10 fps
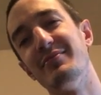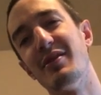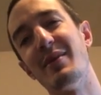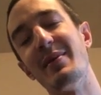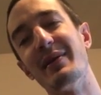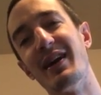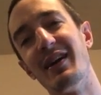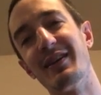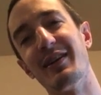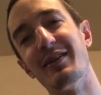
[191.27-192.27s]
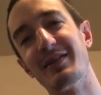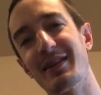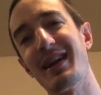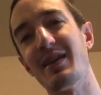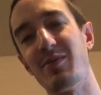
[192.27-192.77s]
Or maybe not, you know. The
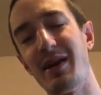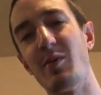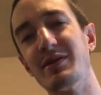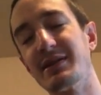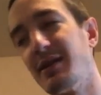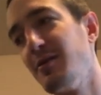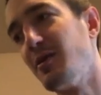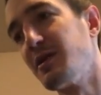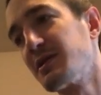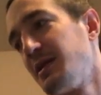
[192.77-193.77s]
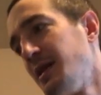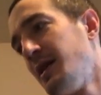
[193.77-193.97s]
gator probably was there, who knows.